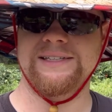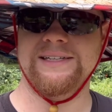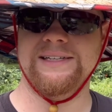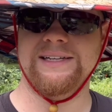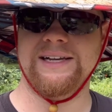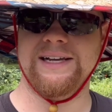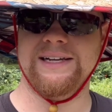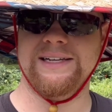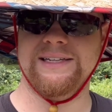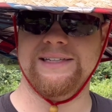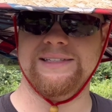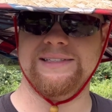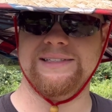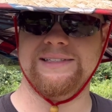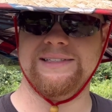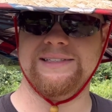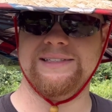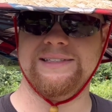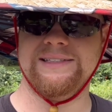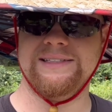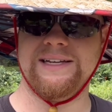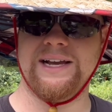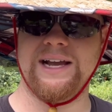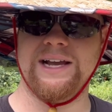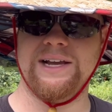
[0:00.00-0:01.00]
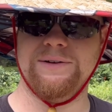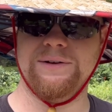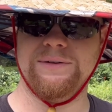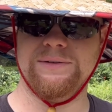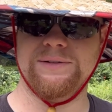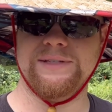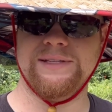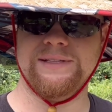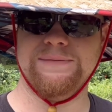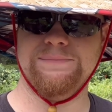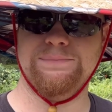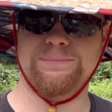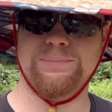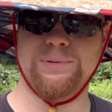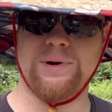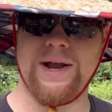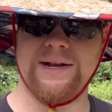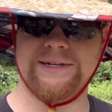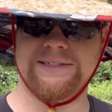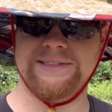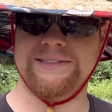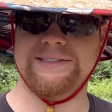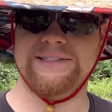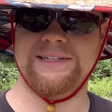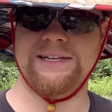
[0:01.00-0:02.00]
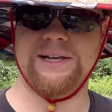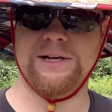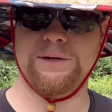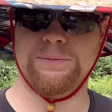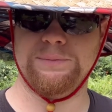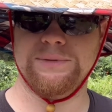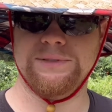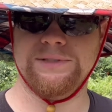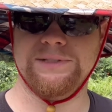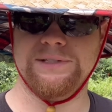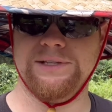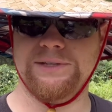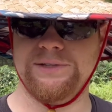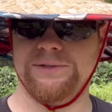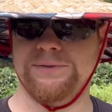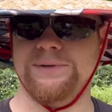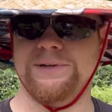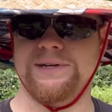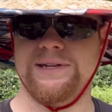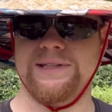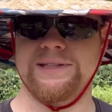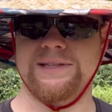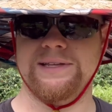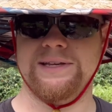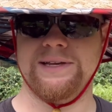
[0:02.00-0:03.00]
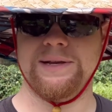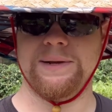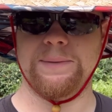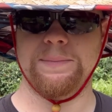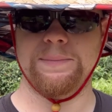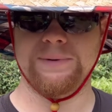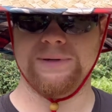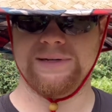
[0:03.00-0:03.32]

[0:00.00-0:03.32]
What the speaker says: as I was practically helpless to do anything.